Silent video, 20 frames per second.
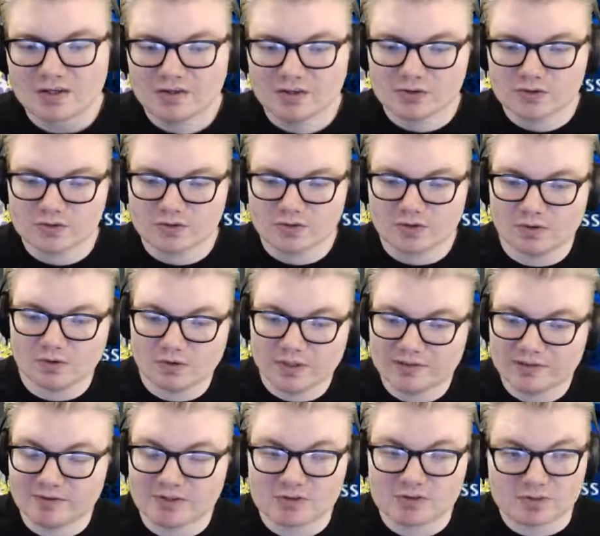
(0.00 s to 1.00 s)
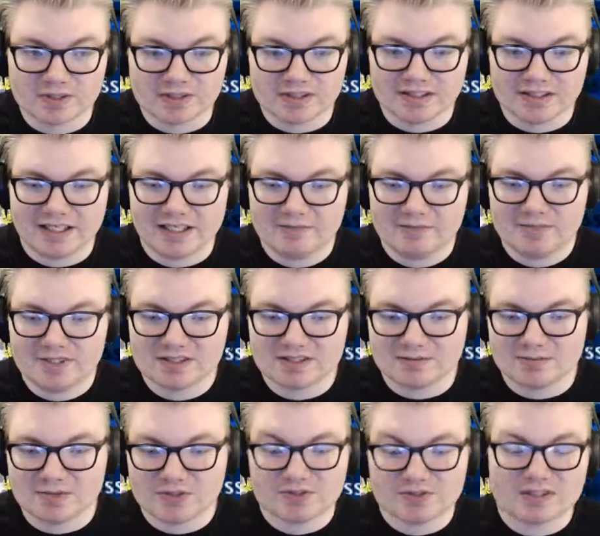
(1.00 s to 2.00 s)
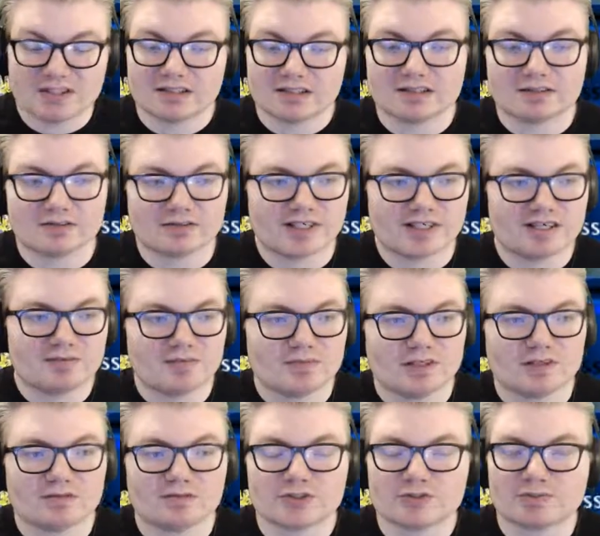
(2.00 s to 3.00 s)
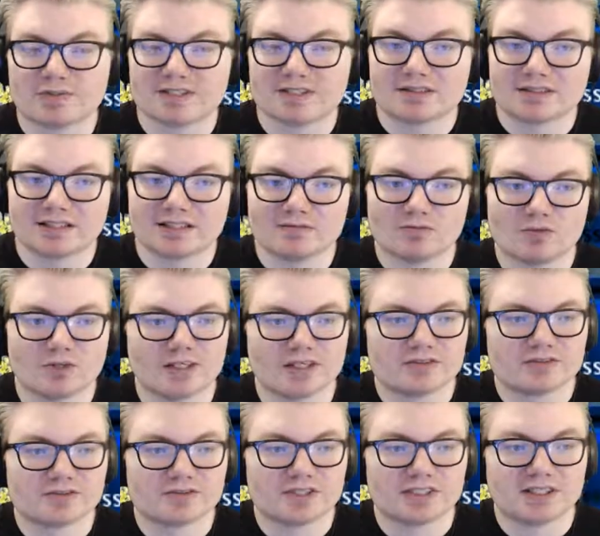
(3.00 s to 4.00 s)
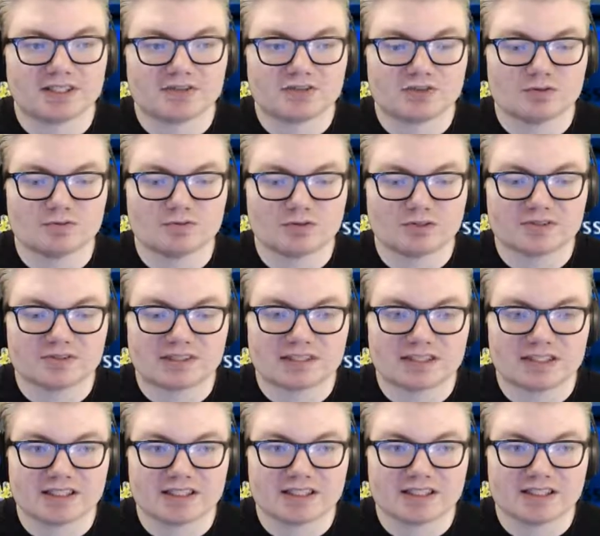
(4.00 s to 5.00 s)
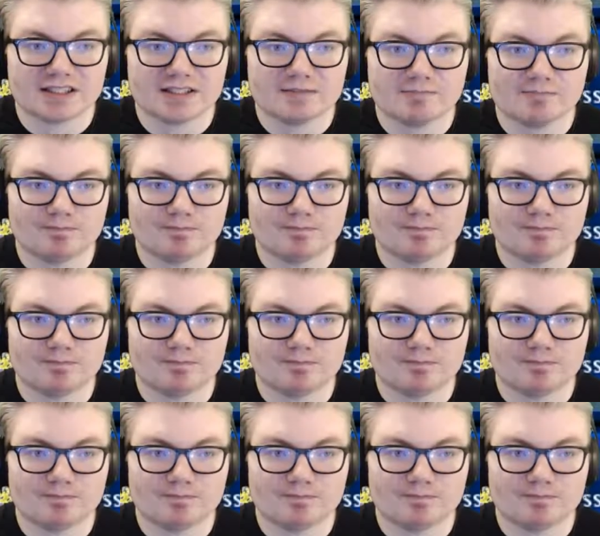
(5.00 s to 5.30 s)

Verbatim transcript: Those will go away once we're in the game because I'm using the Killer App mod, which makes the game widescreen, as you will see.